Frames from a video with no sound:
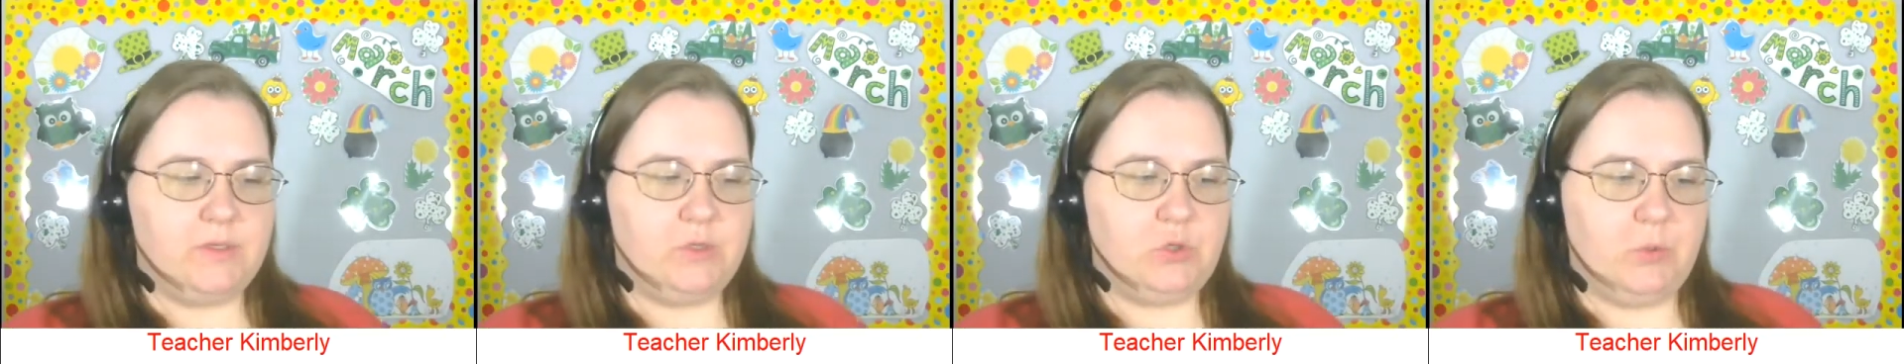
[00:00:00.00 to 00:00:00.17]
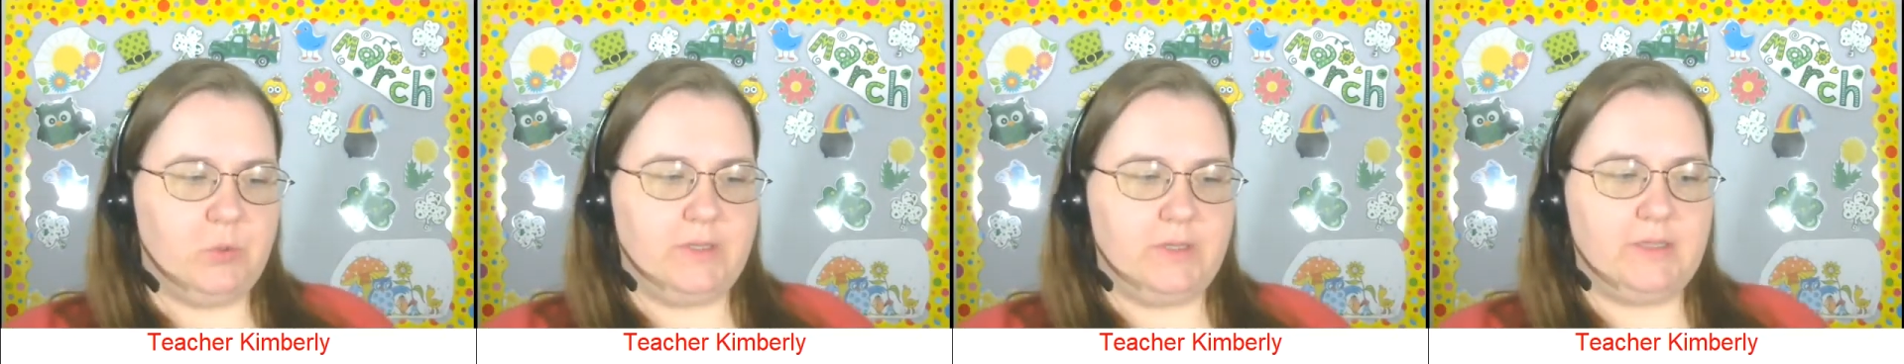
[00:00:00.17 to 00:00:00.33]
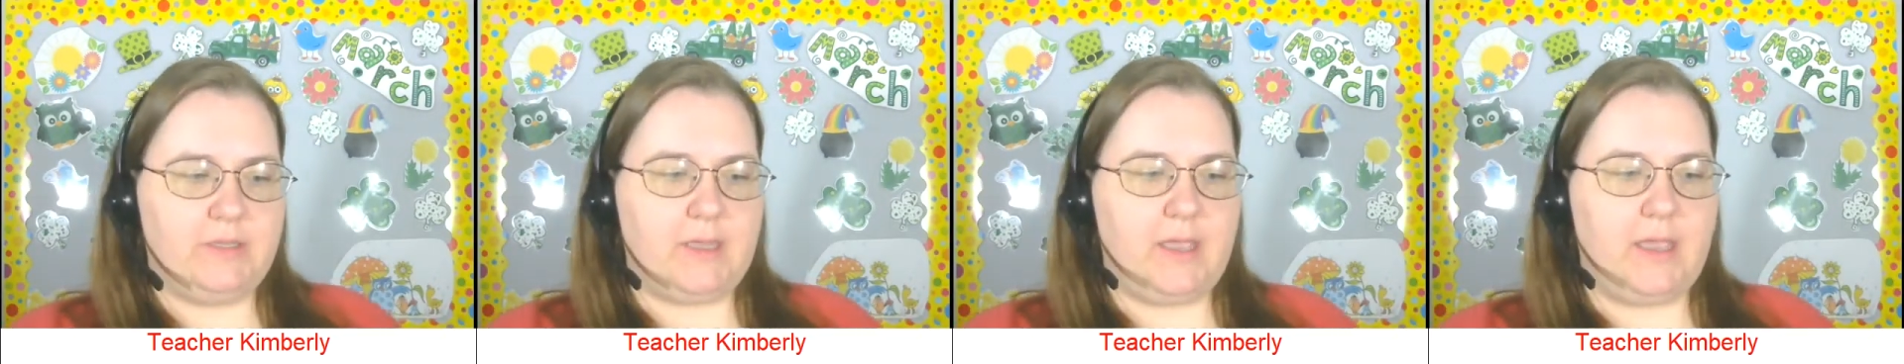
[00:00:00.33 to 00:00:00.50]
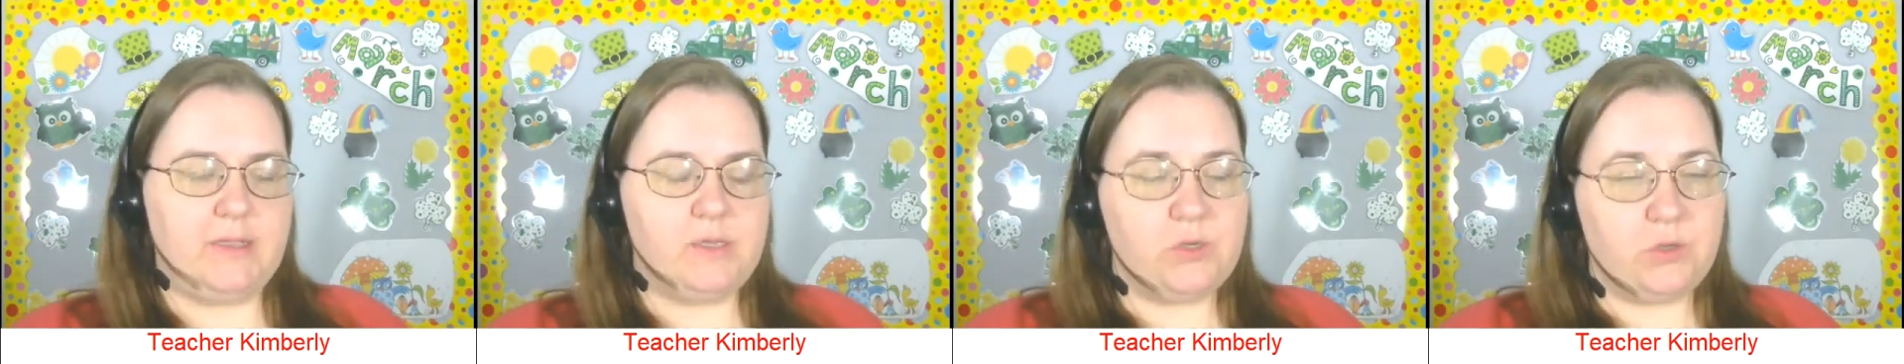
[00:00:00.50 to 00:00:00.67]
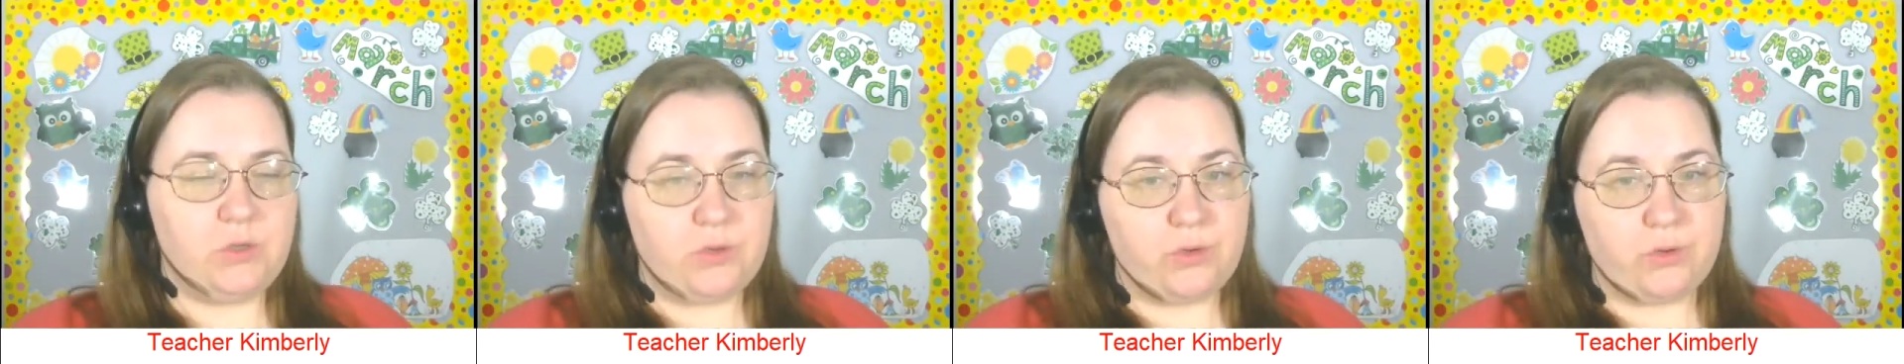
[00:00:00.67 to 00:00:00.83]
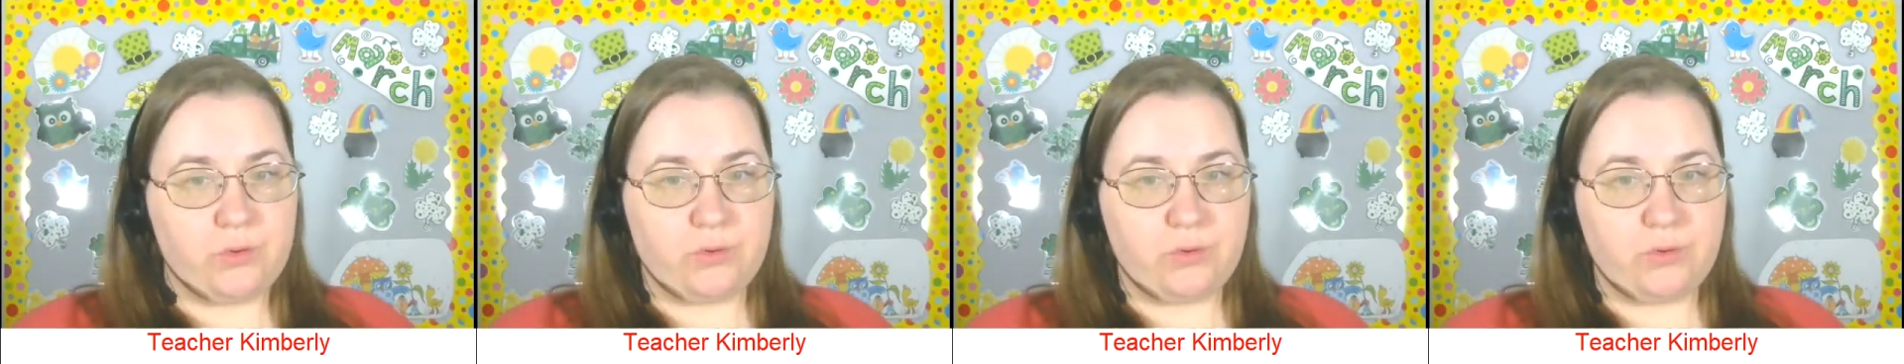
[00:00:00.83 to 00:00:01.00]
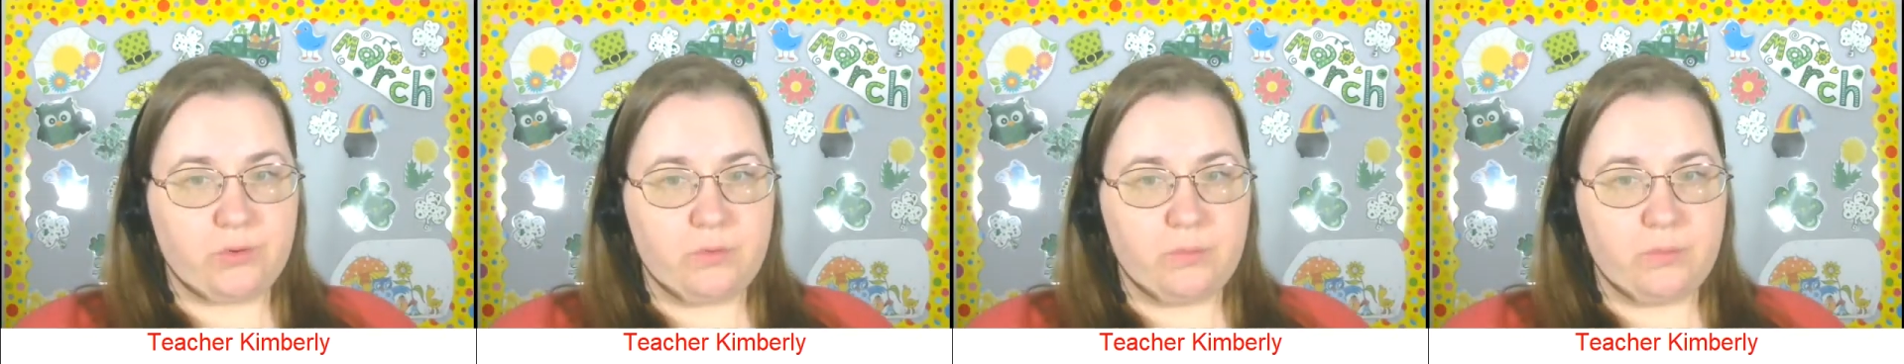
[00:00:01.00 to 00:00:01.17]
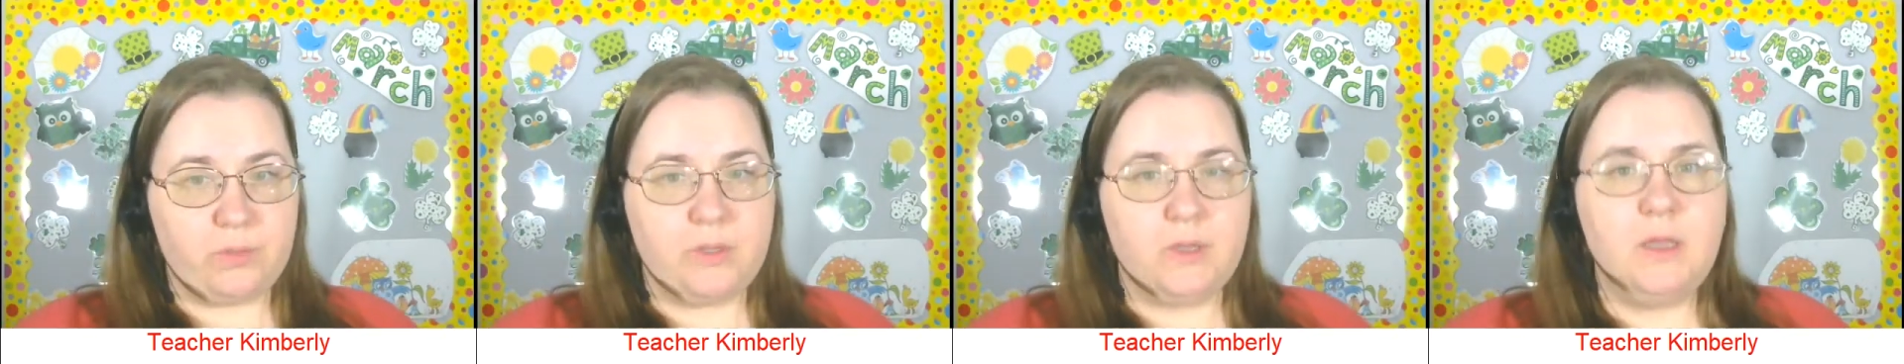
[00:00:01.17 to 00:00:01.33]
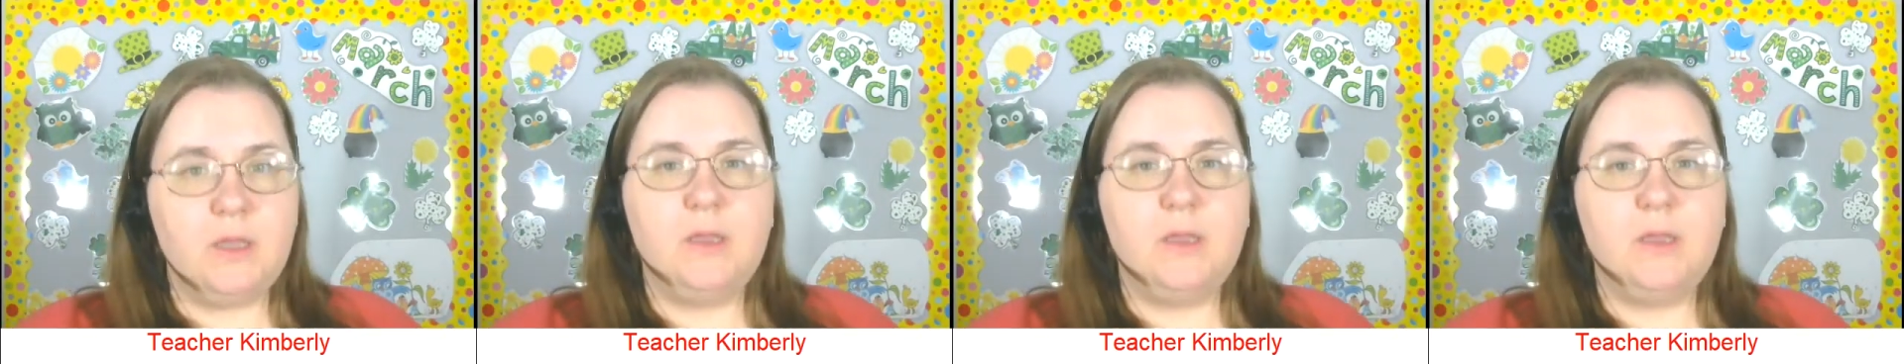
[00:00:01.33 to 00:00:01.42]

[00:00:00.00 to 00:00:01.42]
joined iTutorGroup,